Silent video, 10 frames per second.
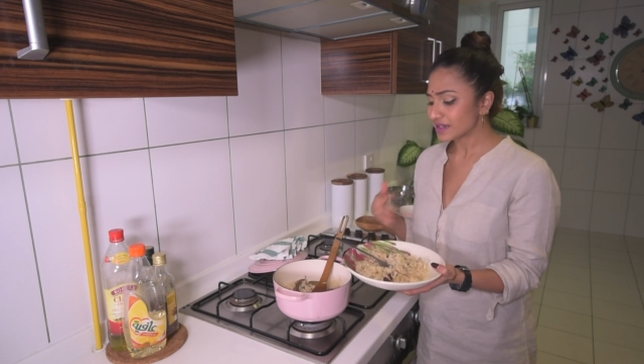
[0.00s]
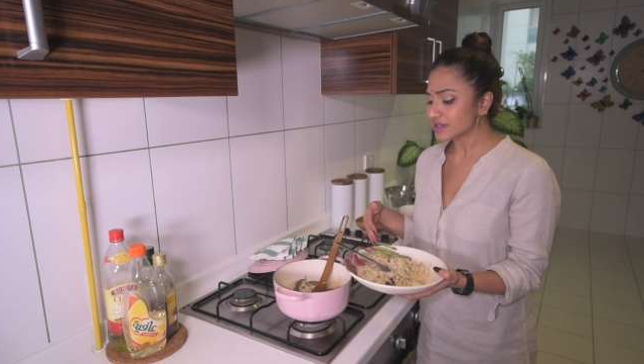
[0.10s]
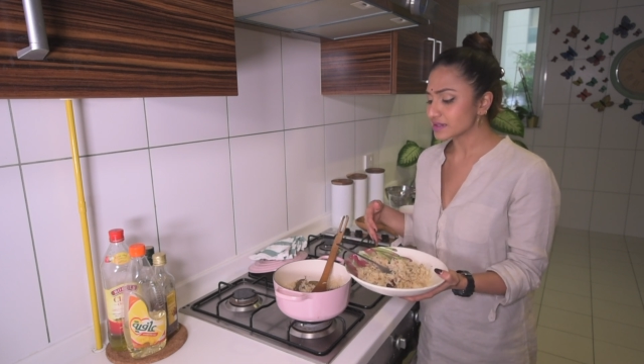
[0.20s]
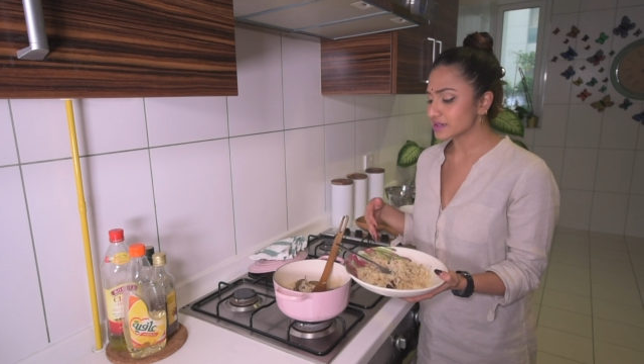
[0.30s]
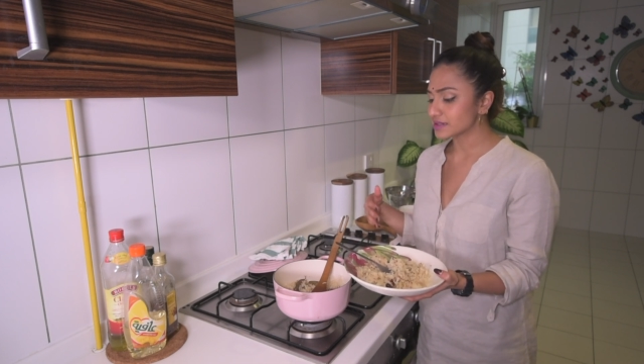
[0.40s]

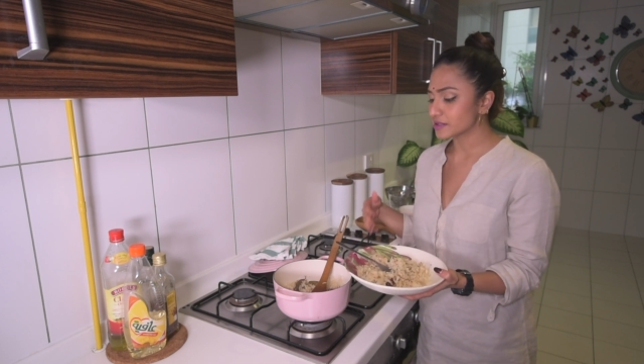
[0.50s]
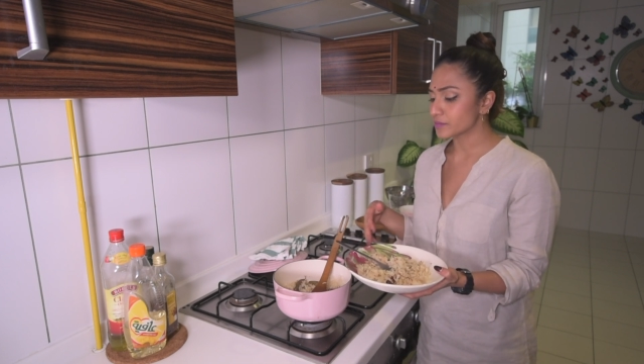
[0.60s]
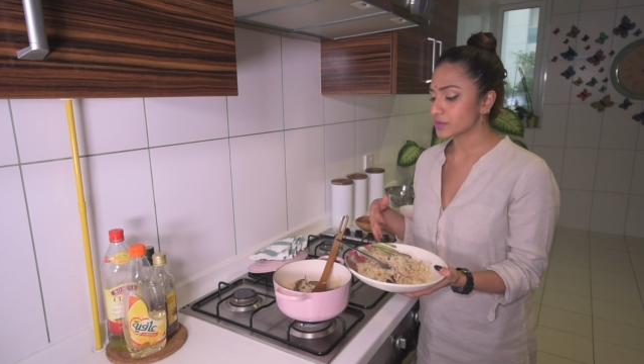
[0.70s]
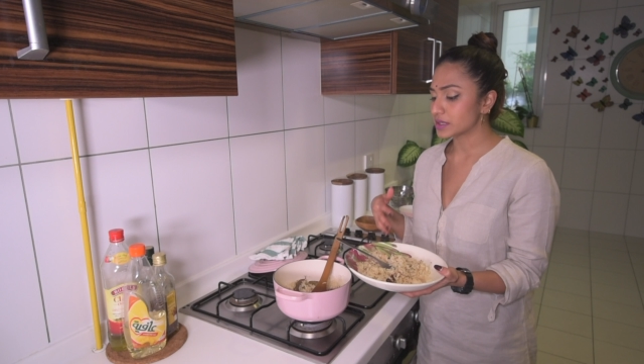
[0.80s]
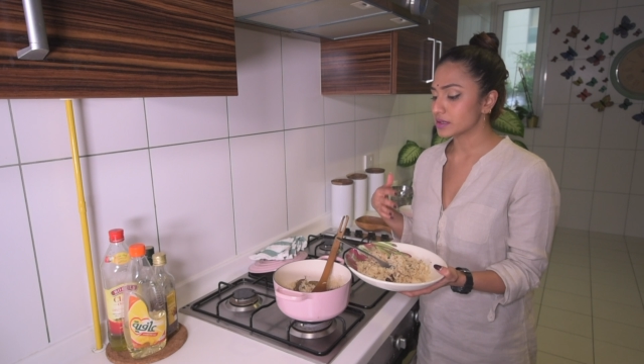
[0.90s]
easy,
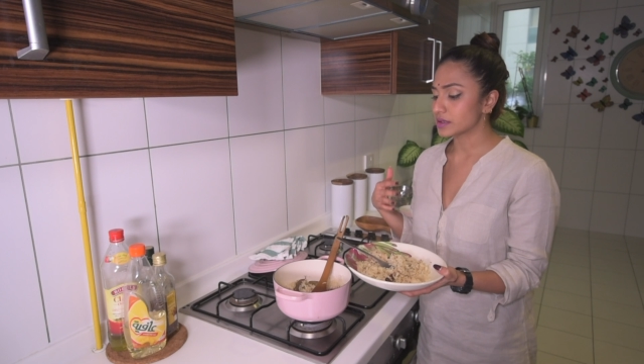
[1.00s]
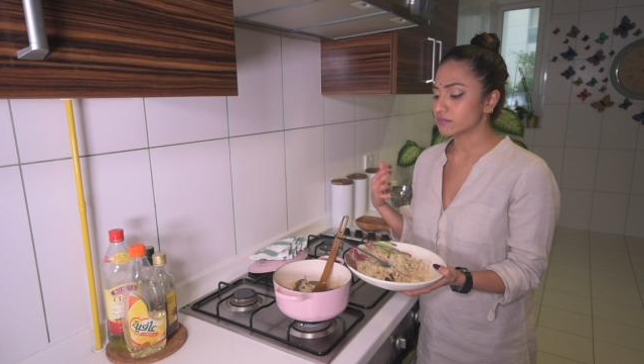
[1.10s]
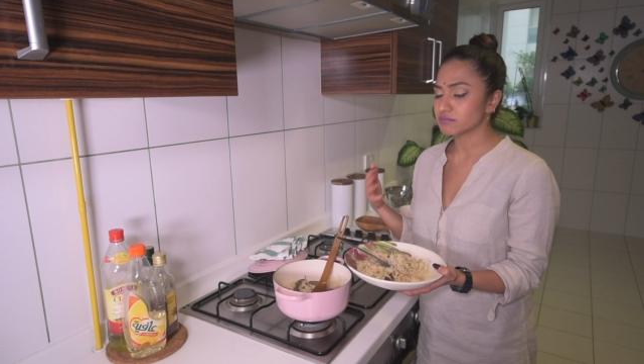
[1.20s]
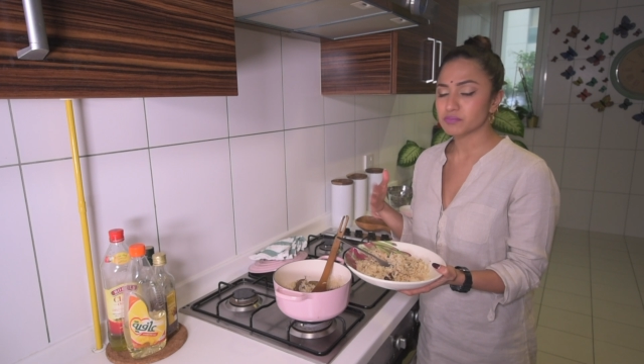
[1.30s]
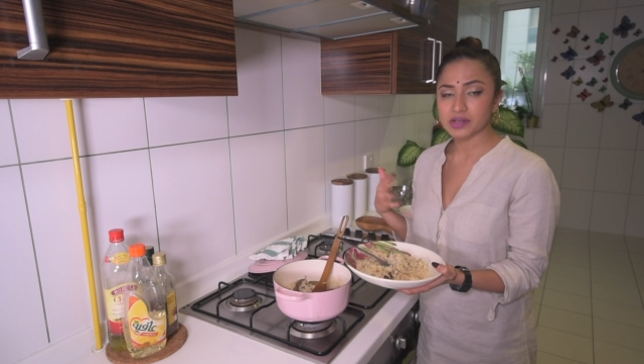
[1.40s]
simple
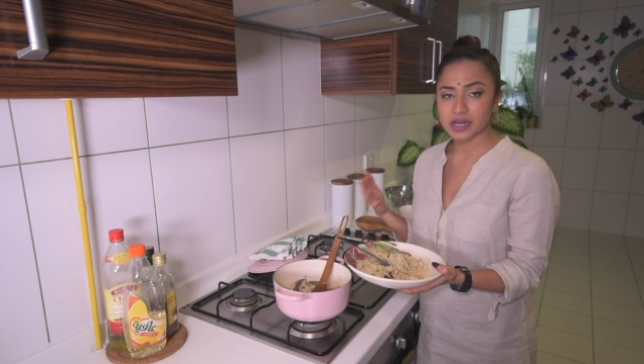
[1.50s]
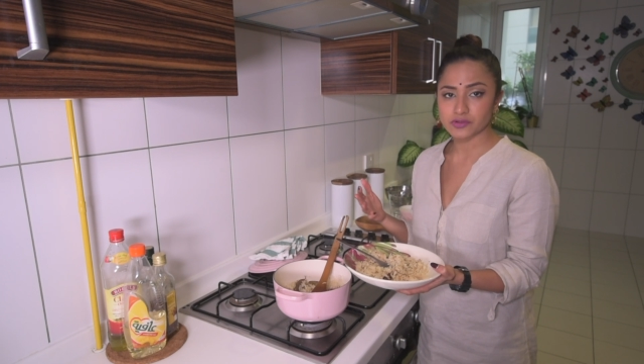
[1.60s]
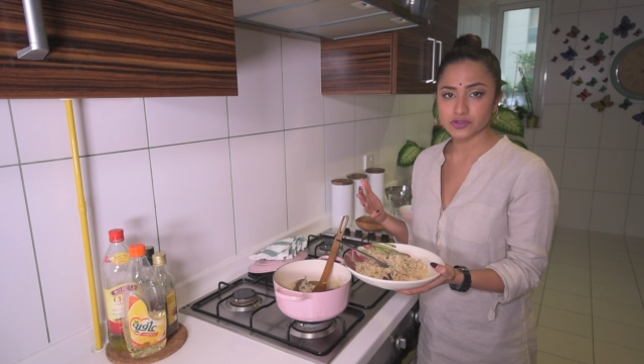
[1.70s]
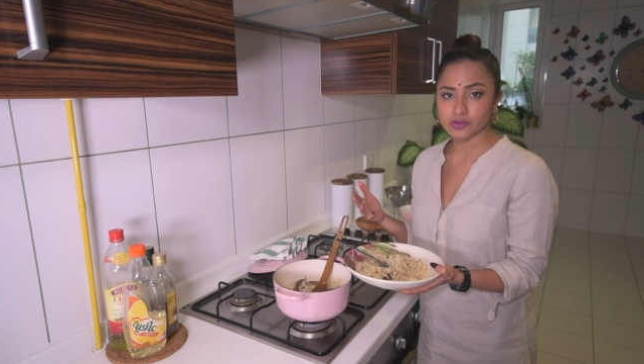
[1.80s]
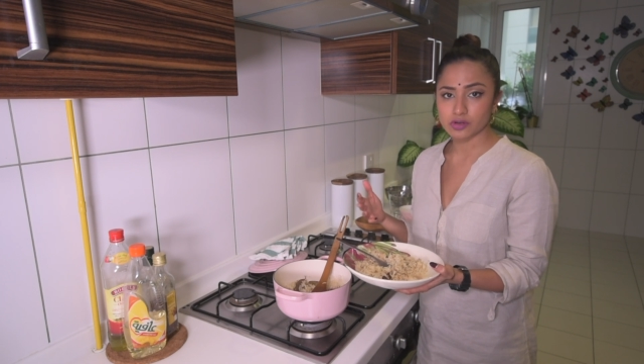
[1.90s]

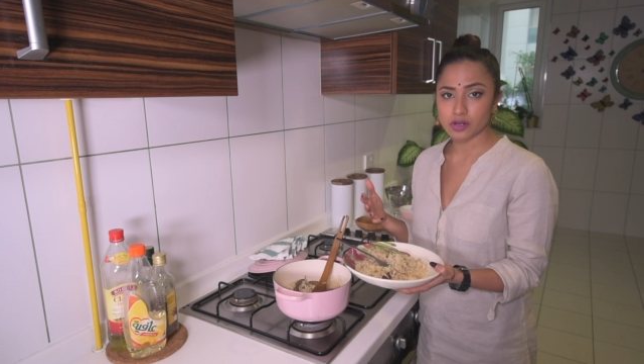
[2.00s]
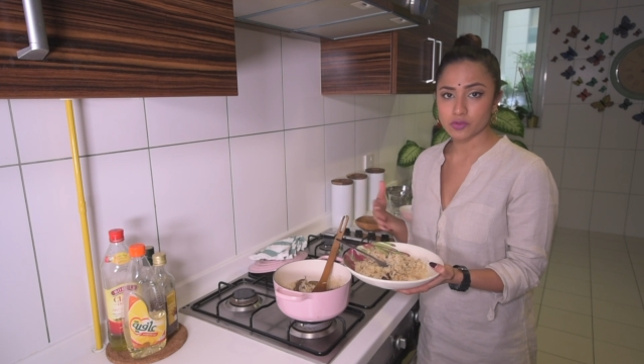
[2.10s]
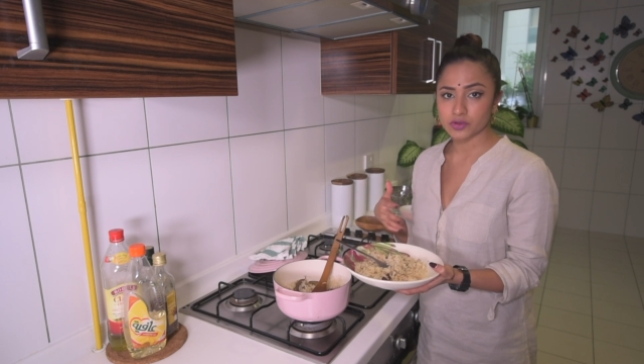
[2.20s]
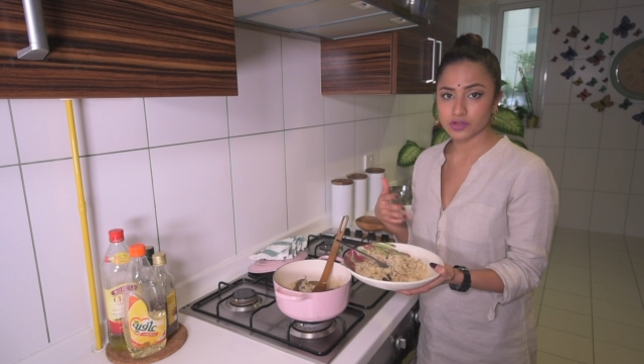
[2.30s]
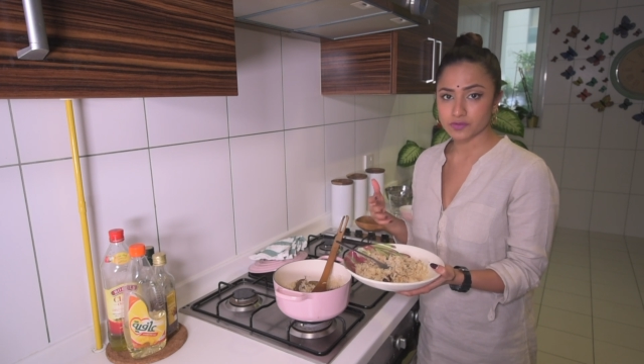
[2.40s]
pulao to go
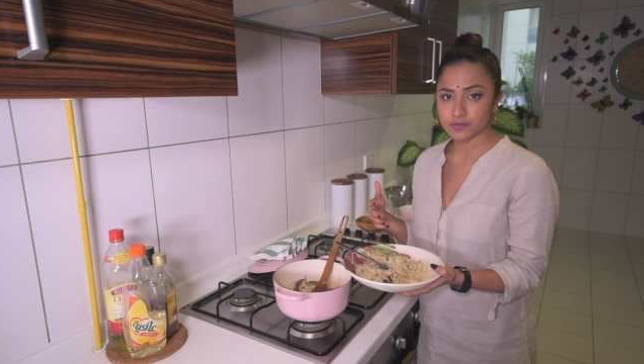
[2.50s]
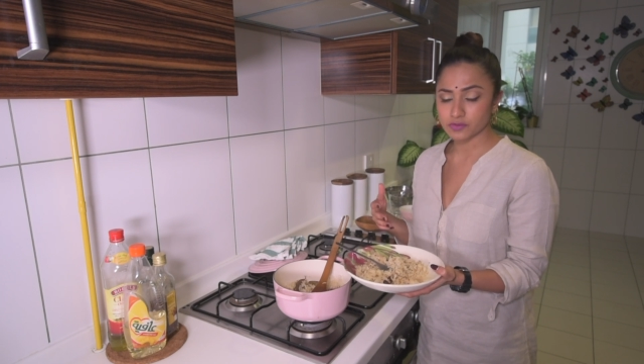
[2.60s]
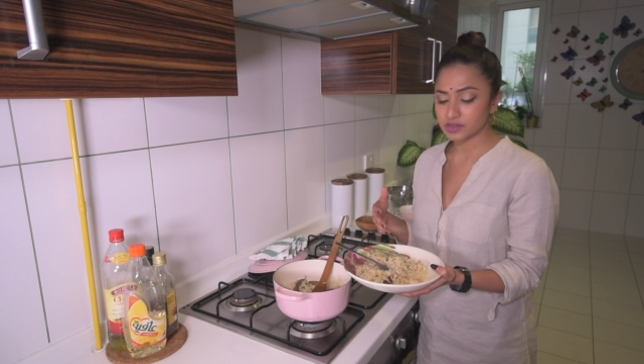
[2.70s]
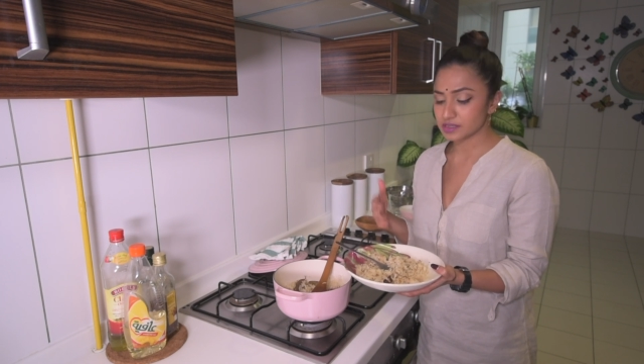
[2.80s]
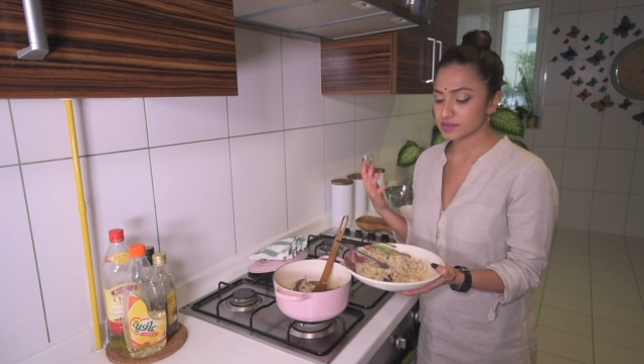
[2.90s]
along with your
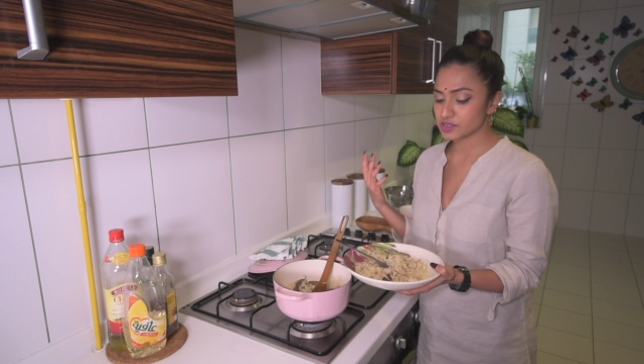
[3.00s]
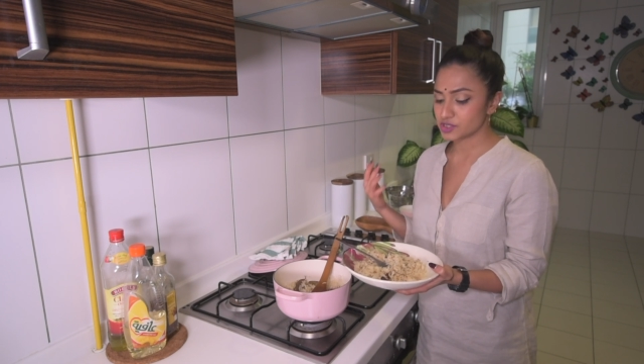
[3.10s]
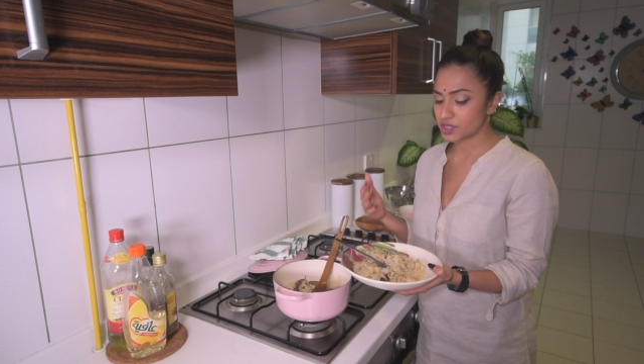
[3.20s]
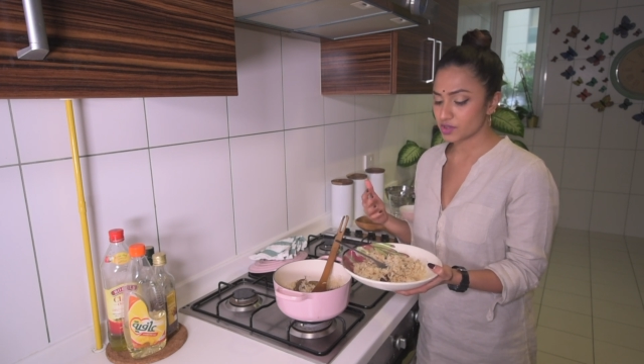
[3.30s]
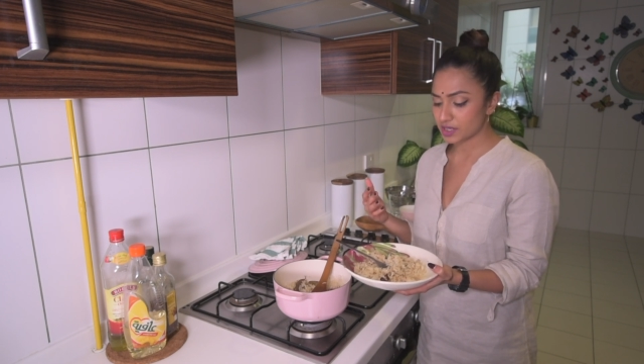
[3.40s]
food, this is
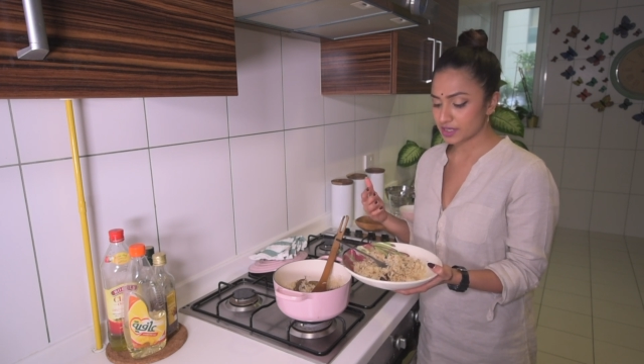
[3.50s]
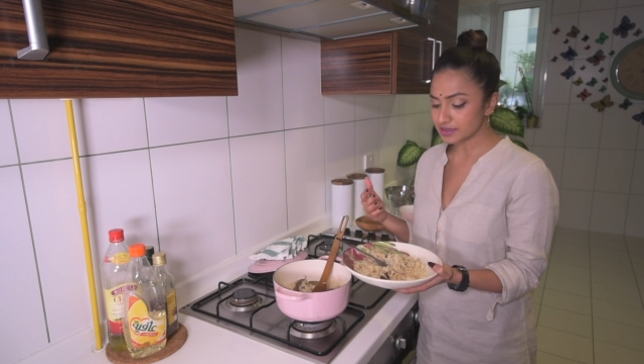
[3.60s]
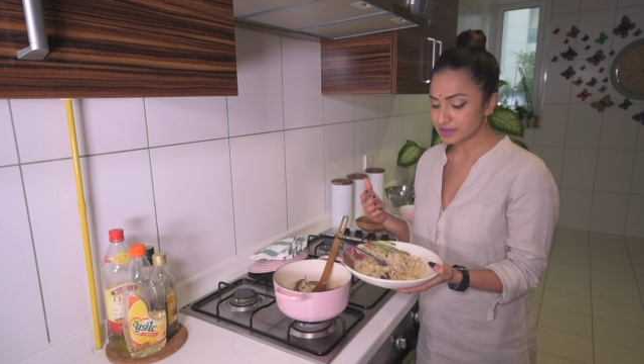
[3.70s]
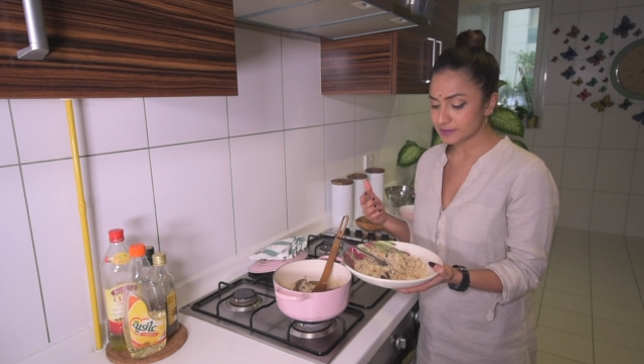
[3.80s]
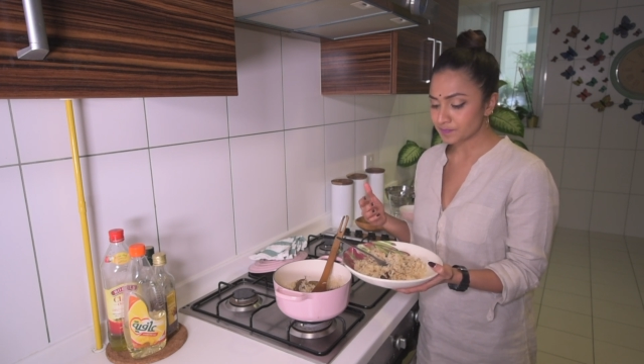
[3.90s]
Jeera
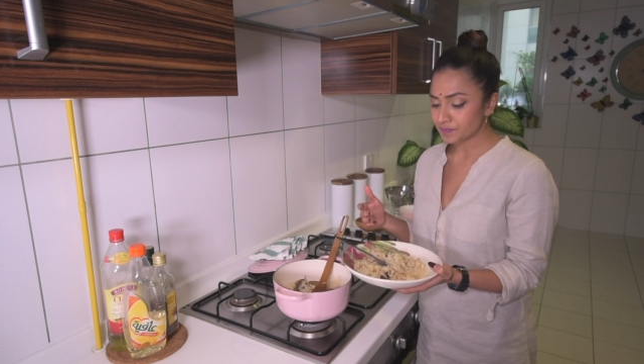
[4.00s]
Rice.